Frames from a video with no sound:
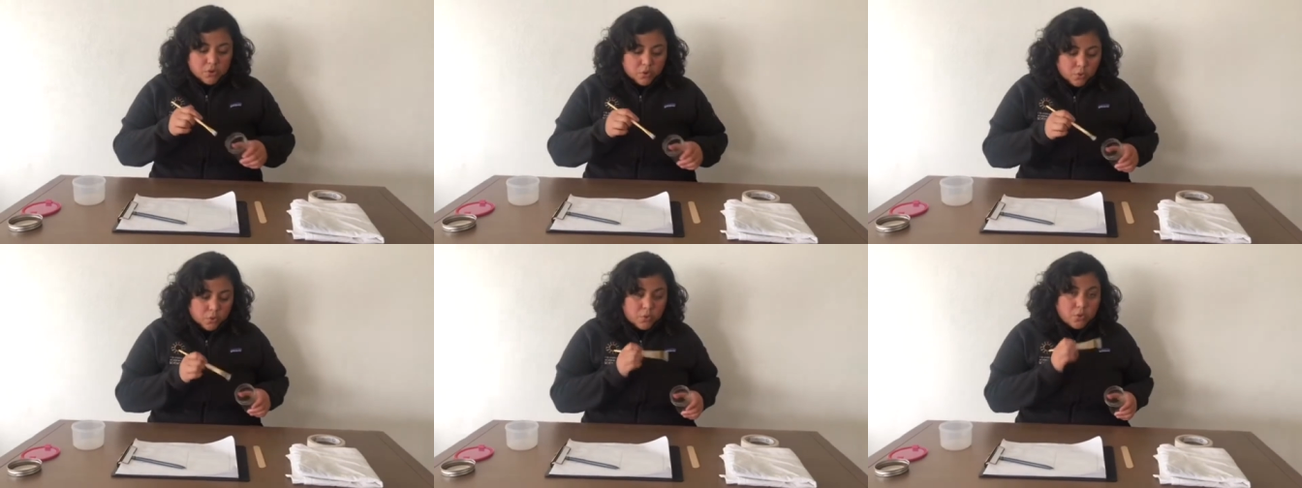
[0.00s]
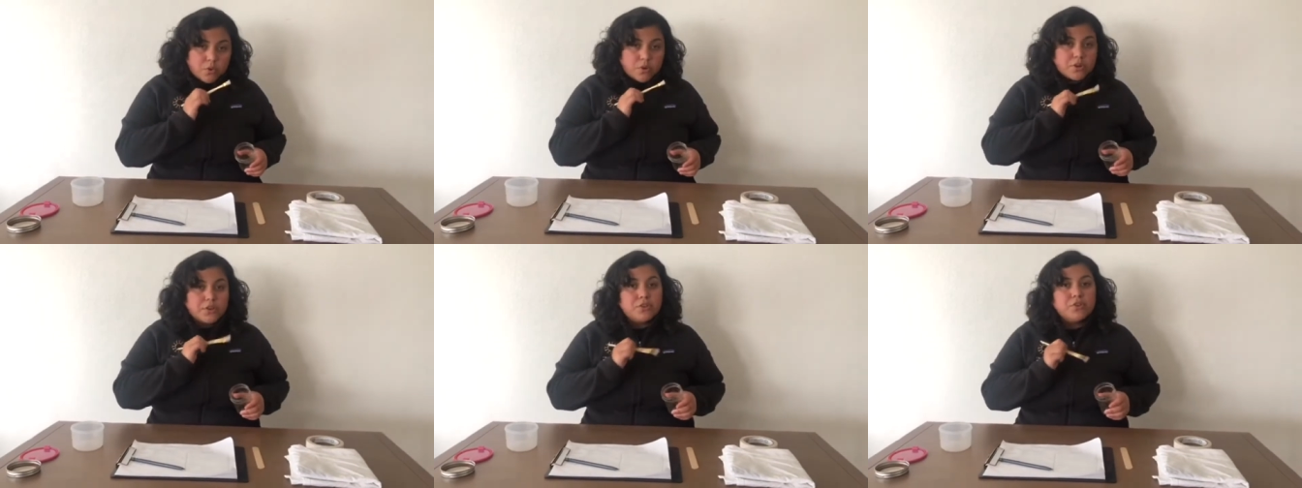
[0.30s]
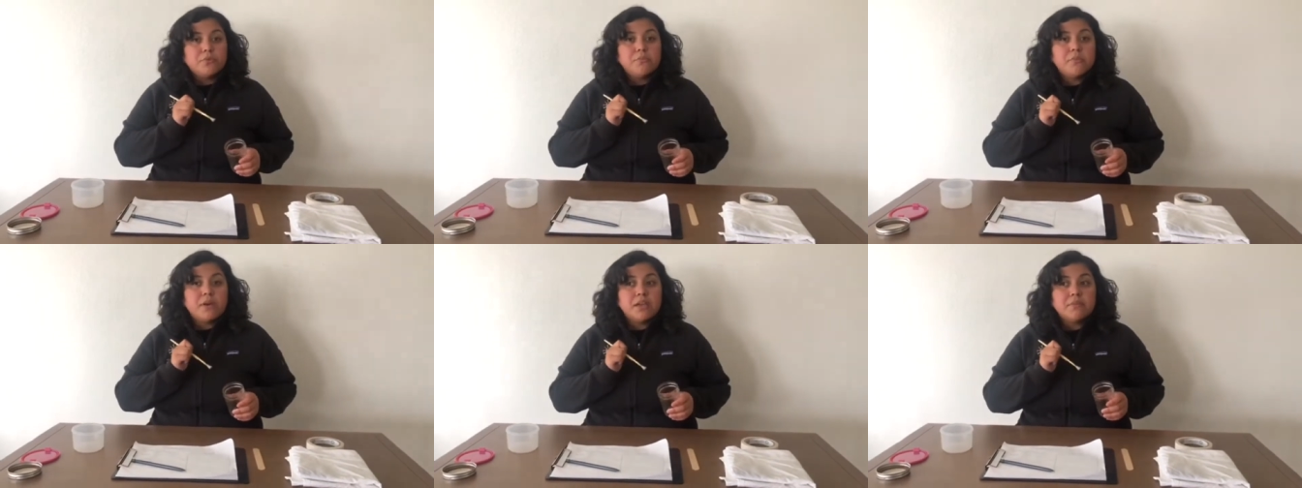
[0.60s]
or
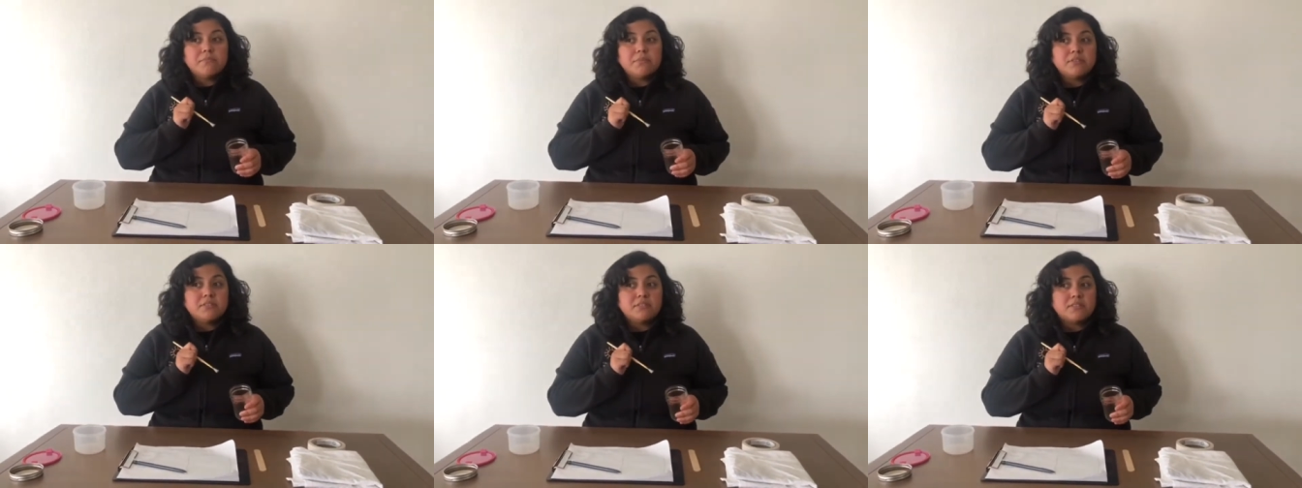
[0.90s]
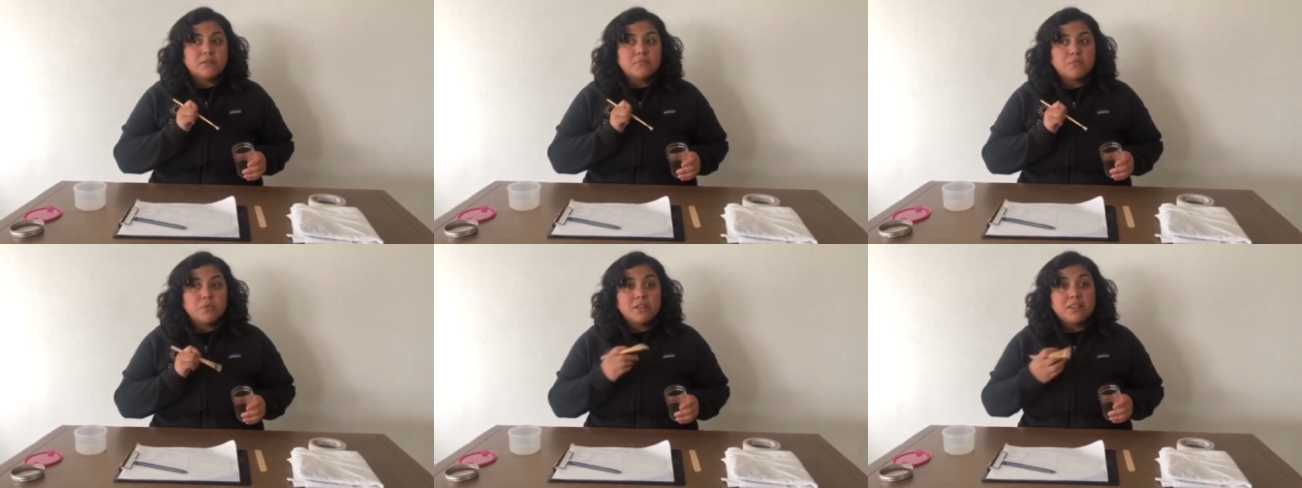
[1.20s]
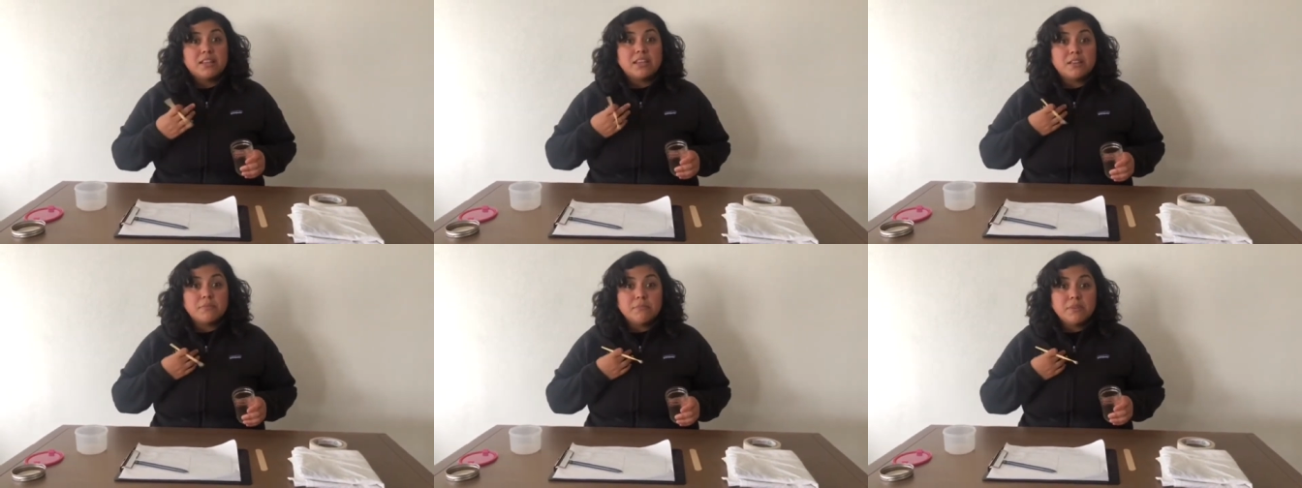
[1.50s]
you might be someone
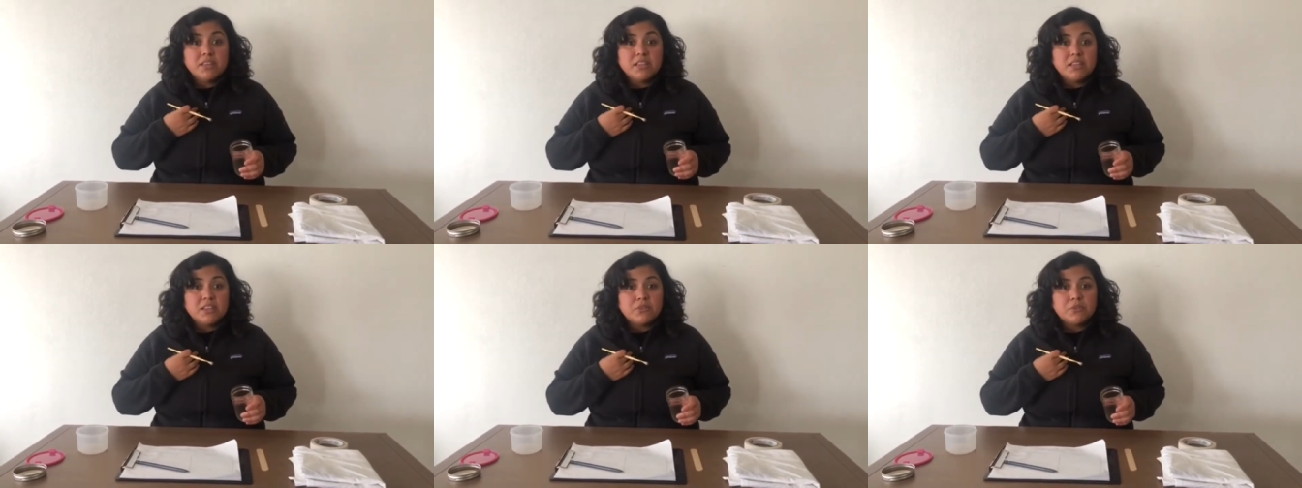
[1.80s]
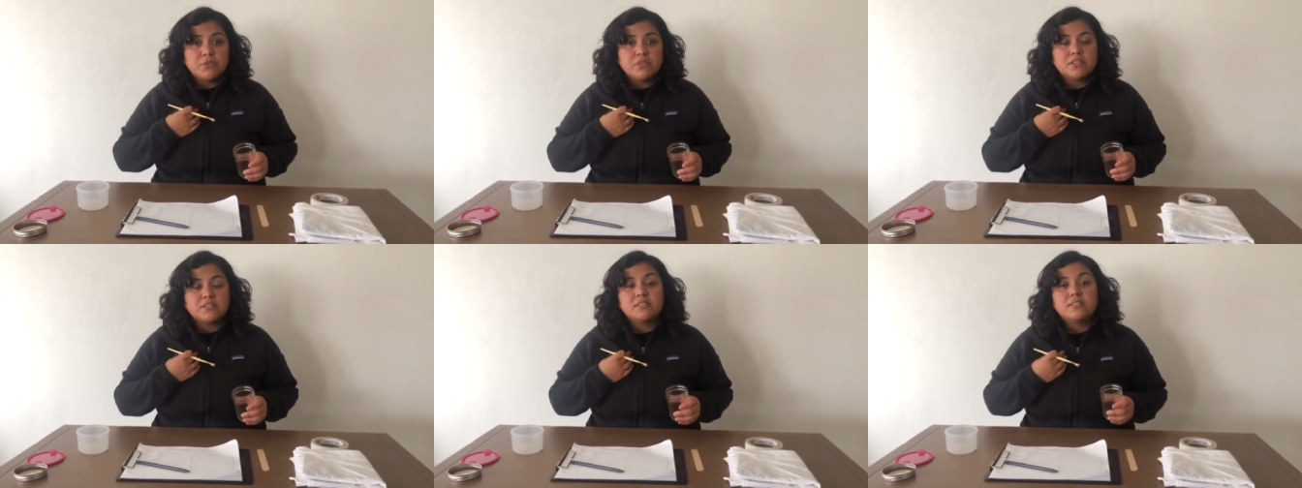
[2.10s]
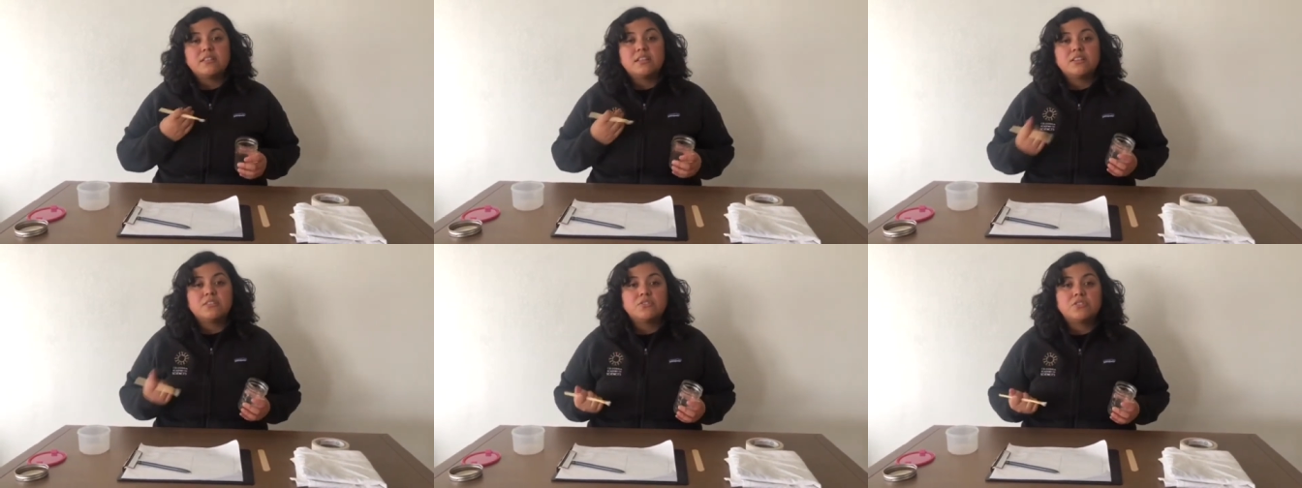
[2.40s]
like me who
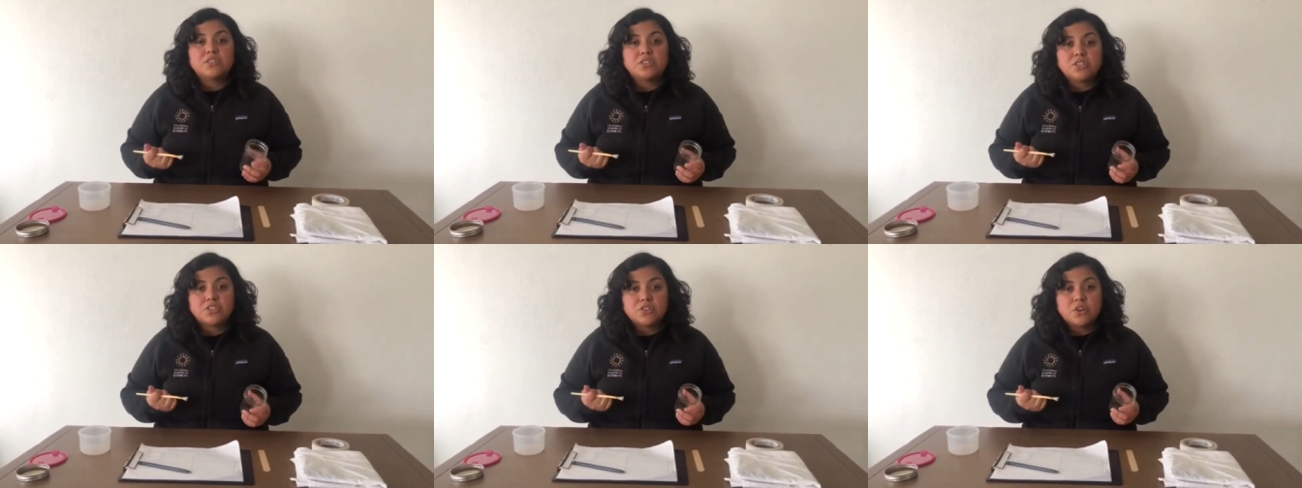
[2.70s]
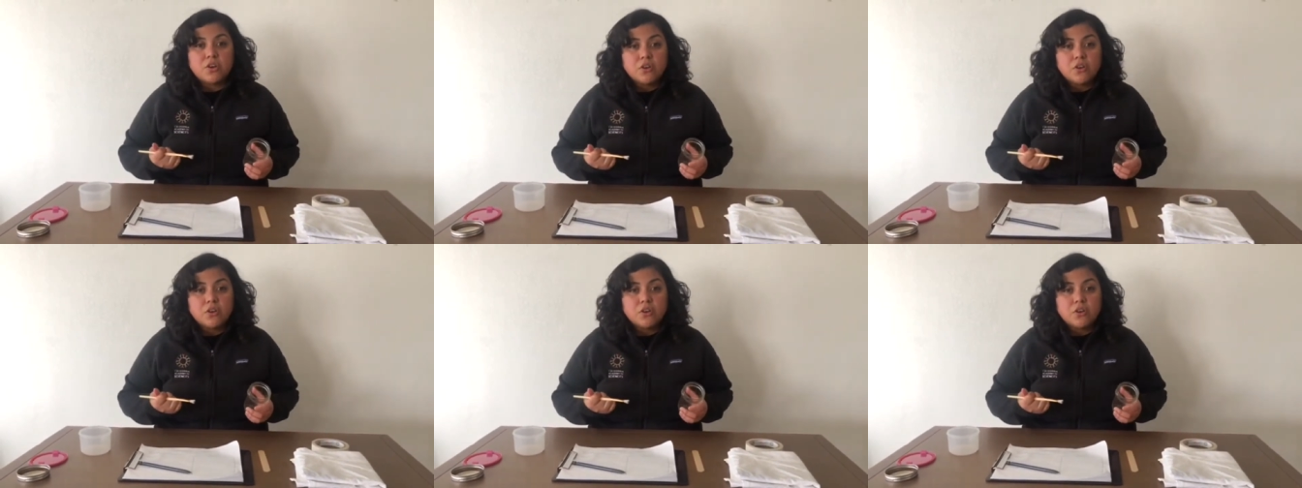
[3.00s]
doesn't like to touch